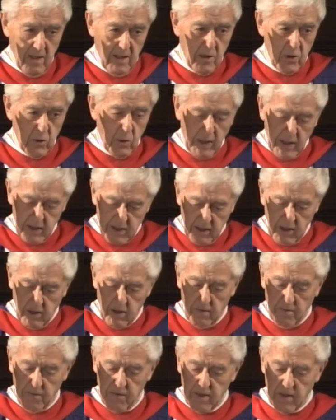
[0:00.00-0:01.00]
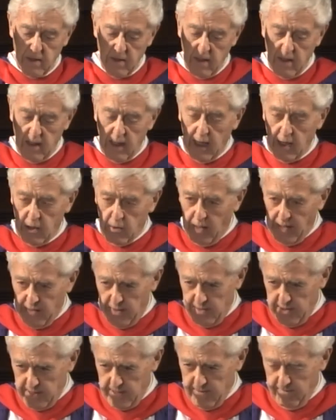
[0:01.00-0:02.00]
to ourselves and to
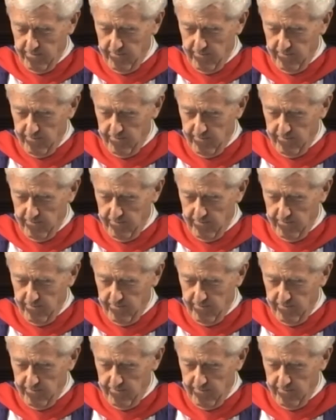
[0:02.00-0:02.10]
others.